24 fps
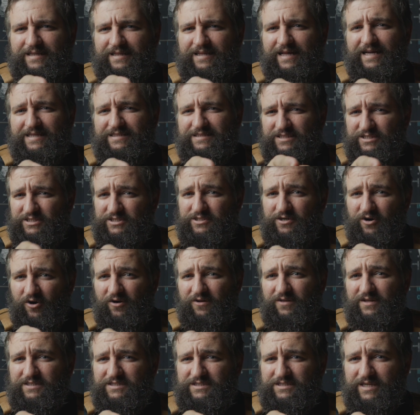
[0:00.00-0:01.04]
that's a
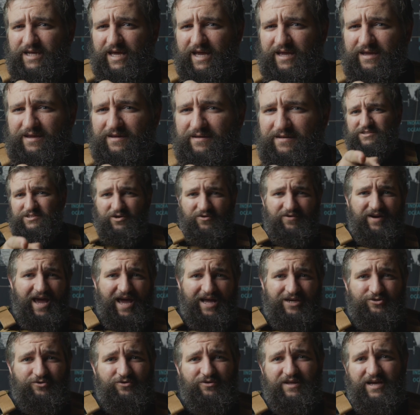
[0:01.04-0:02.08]
scarlet snake. So
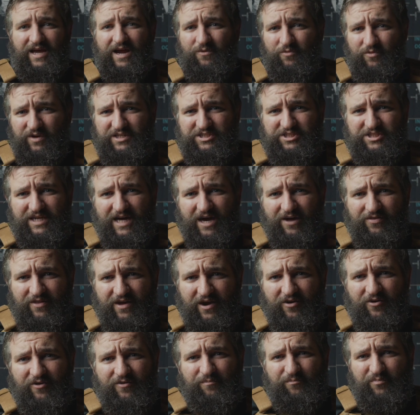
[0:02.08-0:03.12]
naturally, I reached down
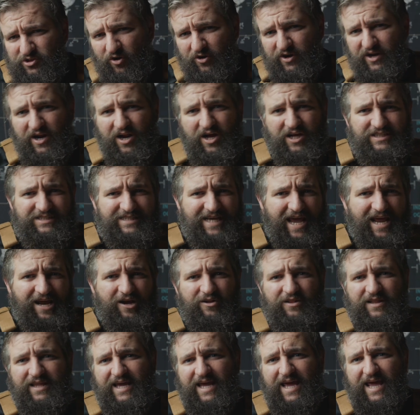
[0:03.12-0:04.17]
there and started
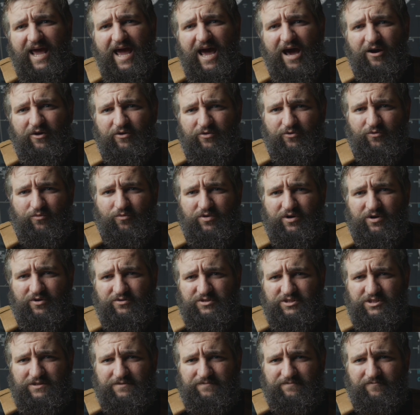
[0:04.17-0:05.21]
untangling it out of the
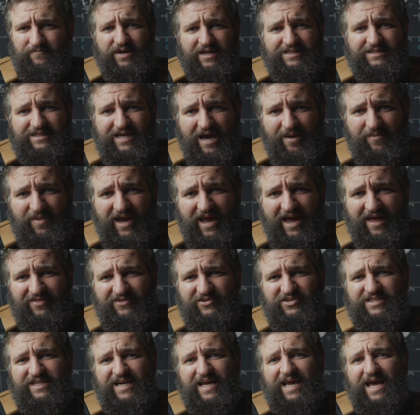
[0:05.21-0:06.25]
roots. By the time I got
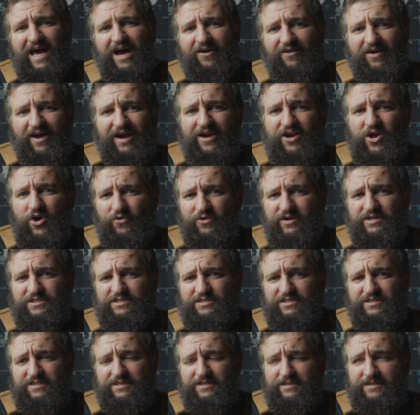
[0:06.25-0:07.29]
the snake out, I
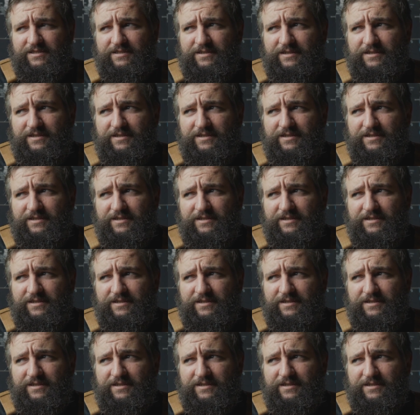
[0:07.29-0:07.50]
noticed,